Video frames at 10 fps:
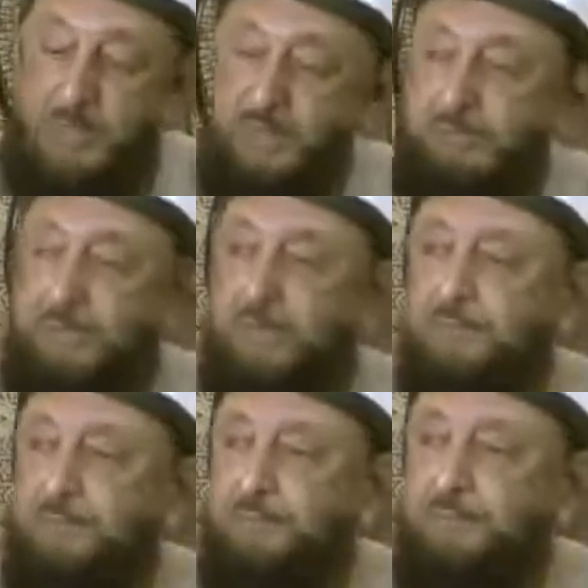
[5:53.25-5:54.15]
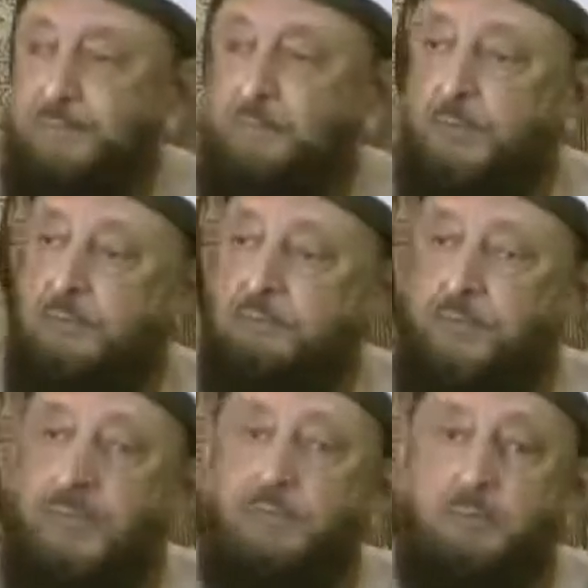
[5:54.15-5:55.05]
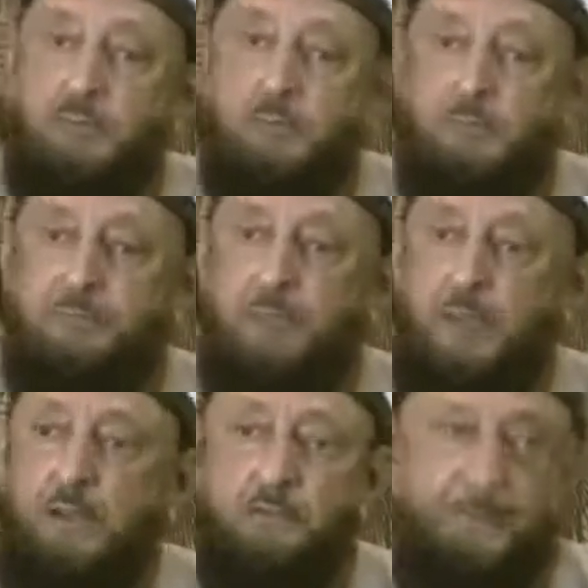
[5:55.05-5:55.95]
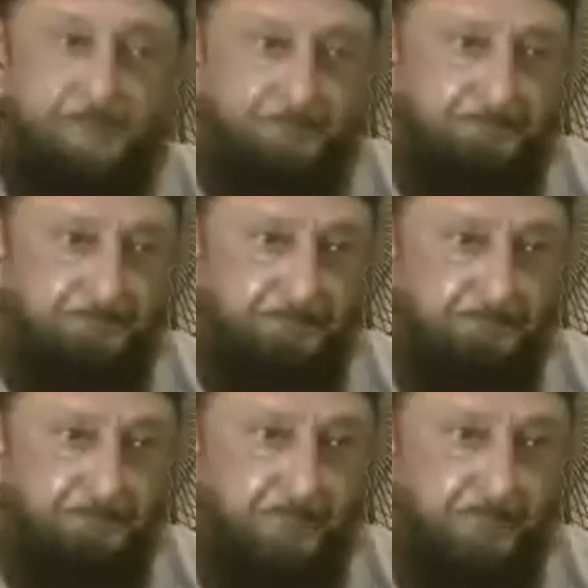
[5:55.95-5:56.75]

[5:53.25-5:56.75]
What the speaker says: The Quran tells us that when Pharaoh was drowning,